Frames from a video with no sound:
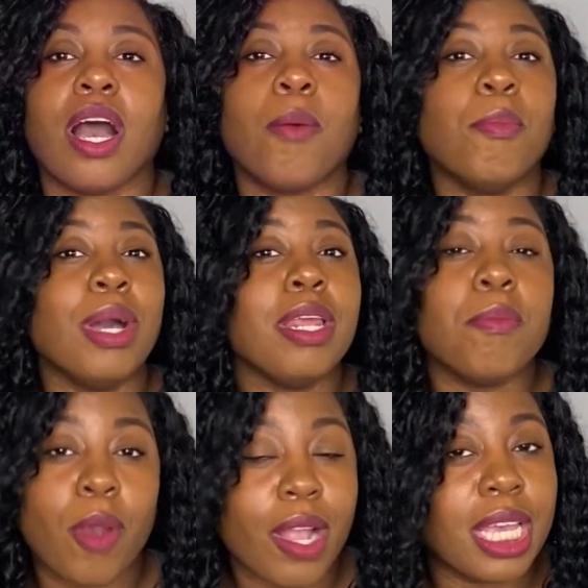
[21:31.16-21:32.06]
money
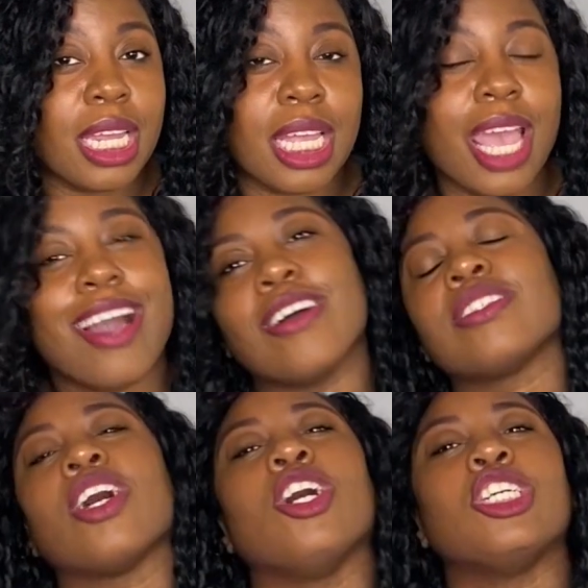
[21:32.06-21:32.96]
market accounts
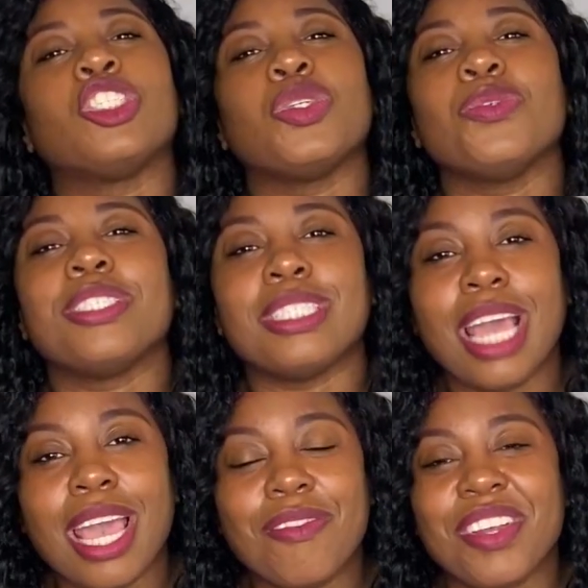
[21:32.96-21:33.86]
to
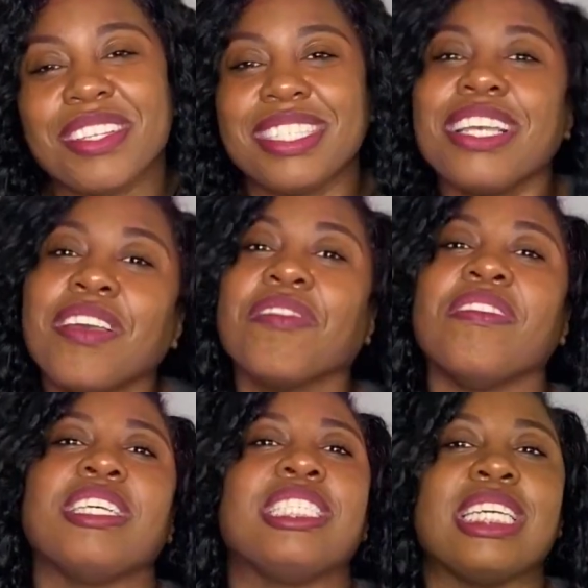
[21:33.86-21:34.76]
save your sinking
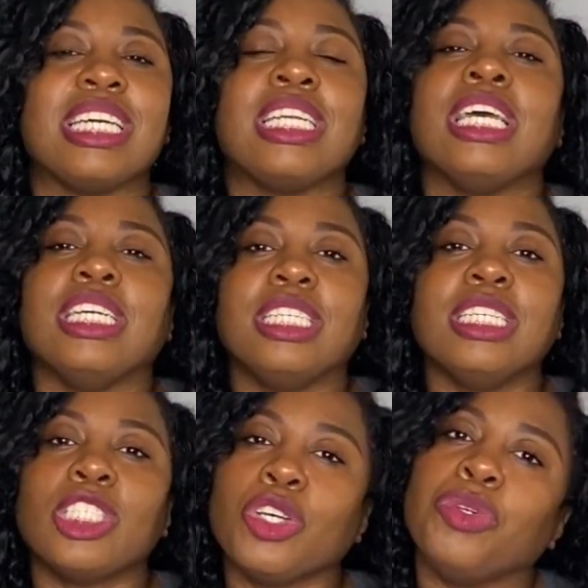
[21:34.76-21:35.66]
funds in,
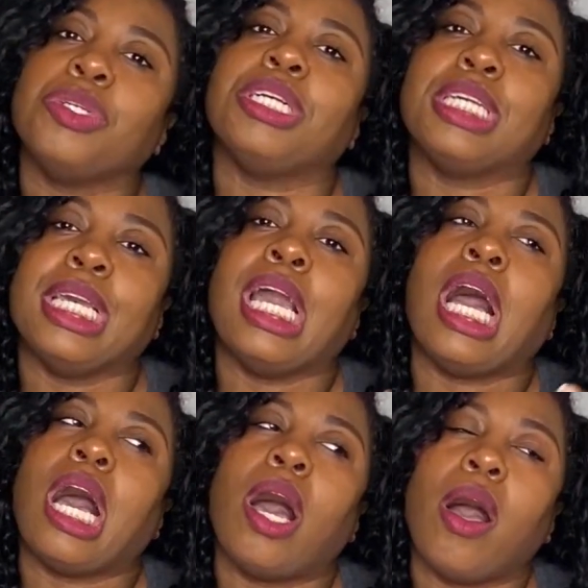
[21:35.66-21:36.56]
just so you can
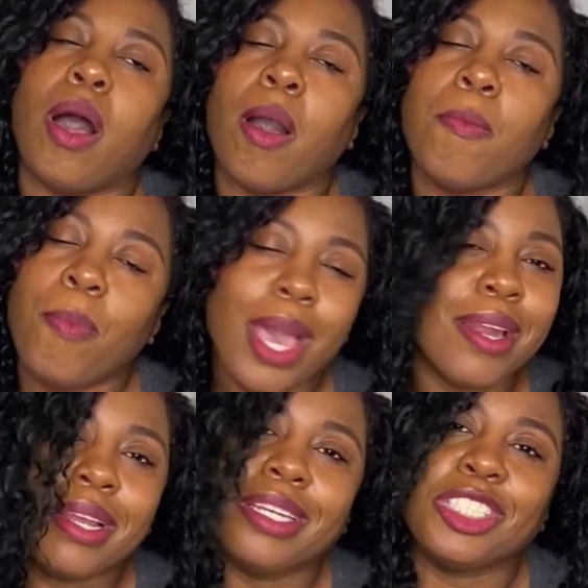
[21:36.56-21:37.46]
get a
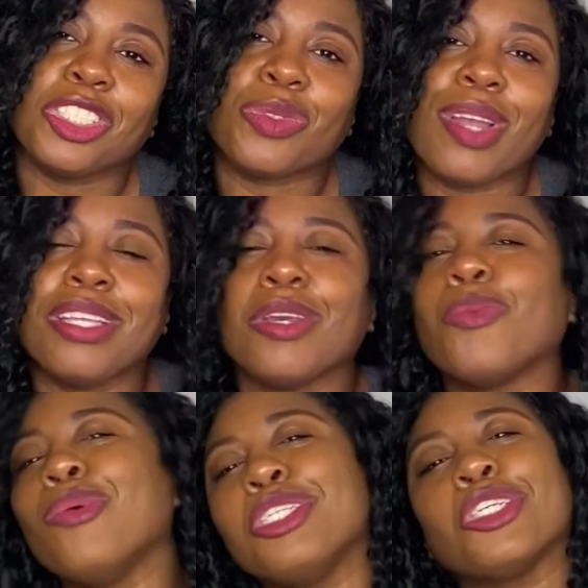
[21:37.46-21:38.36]
better interest rate
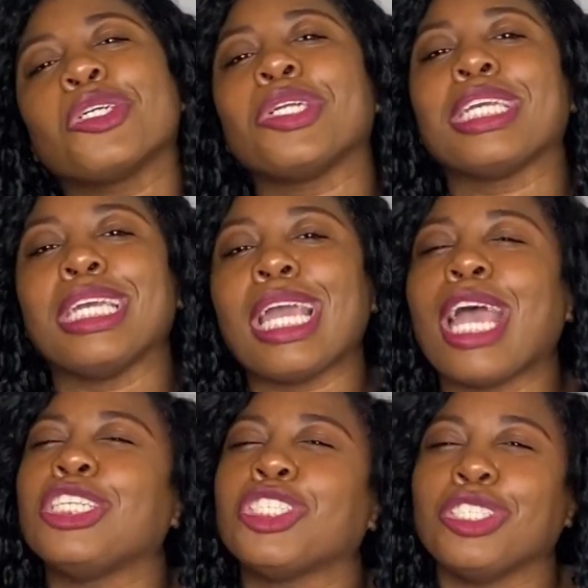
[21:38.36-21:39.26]
than what you're going to get
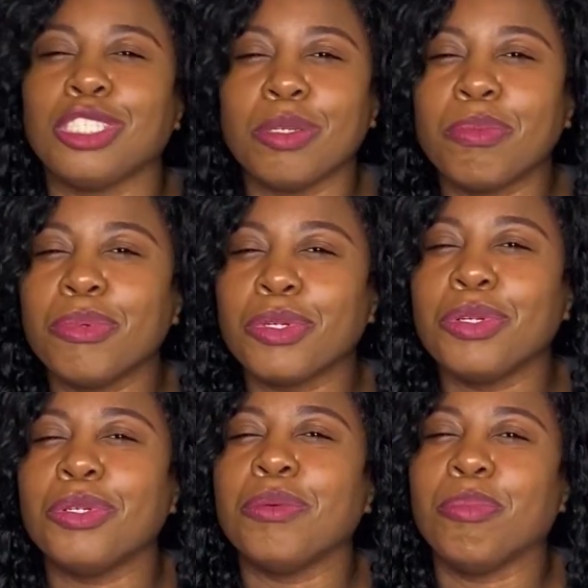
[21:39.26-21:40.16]
at your
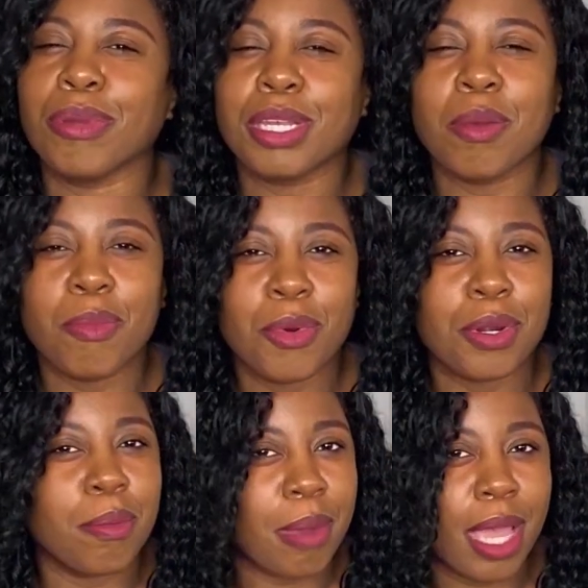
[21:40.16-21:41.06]
typical brick and
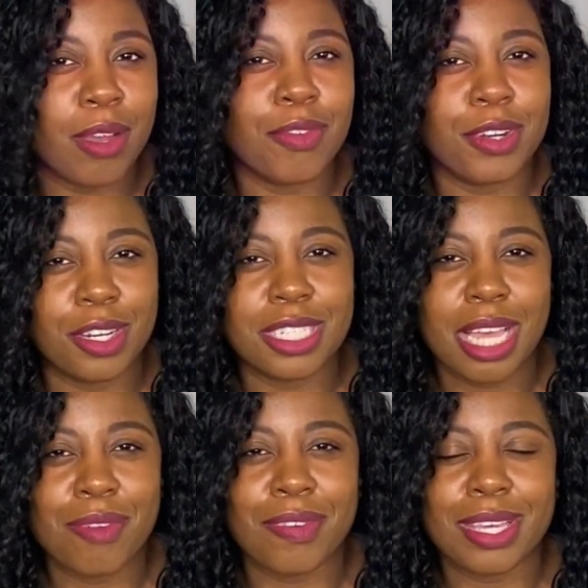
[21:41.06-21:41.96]
mortar bank for your
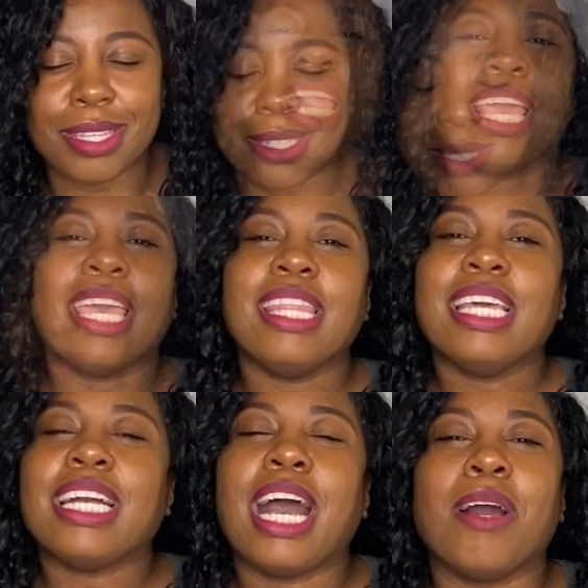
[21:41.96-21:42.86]
savings. In
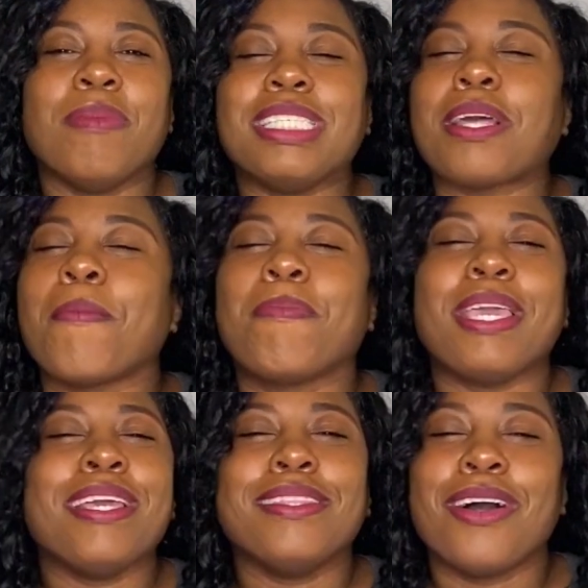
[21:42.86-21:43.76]
the comments
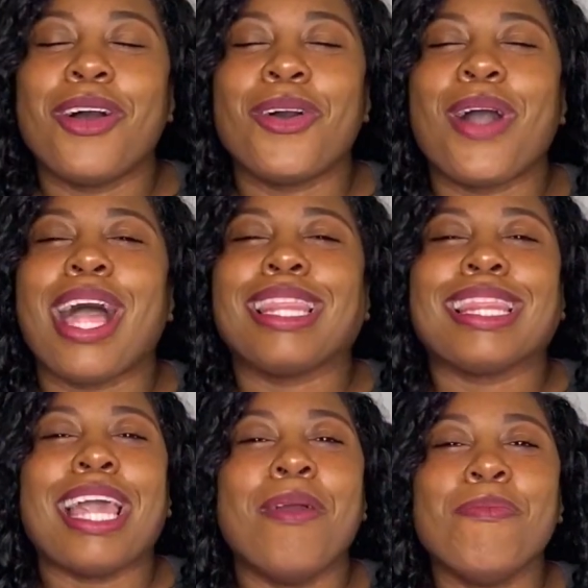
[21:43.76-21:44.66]
below,
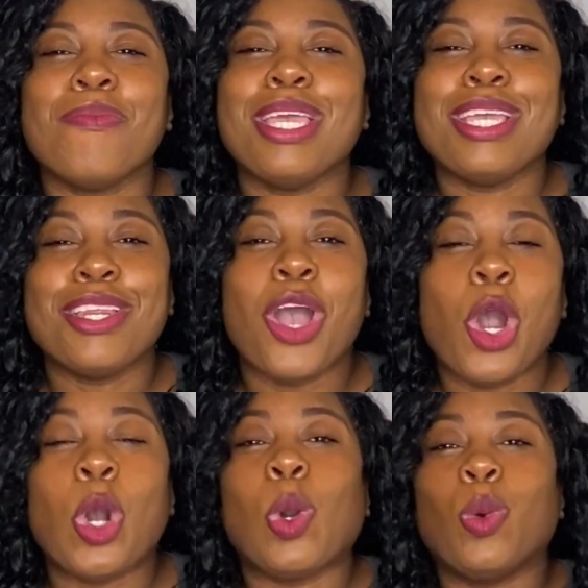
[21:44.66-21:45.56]
let me
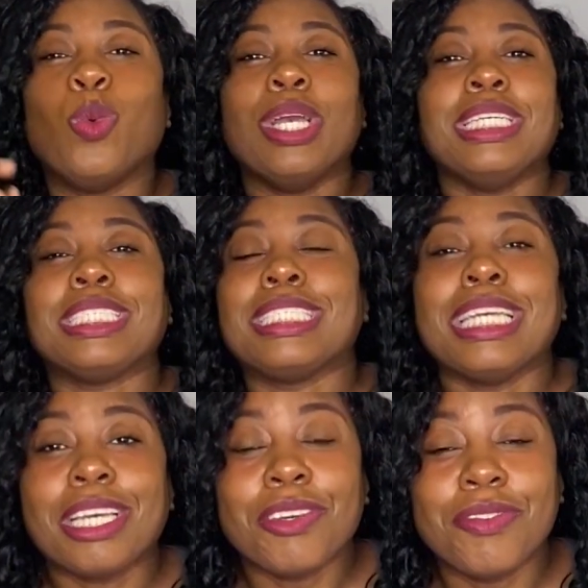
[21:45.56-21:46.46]
know which
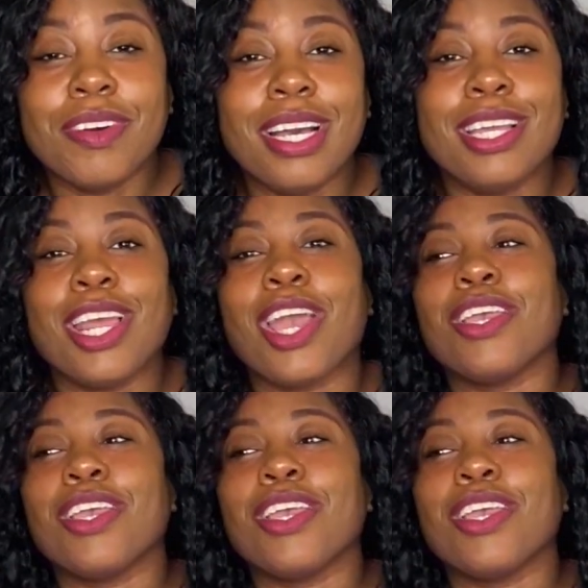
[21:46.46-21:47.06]
sinking fund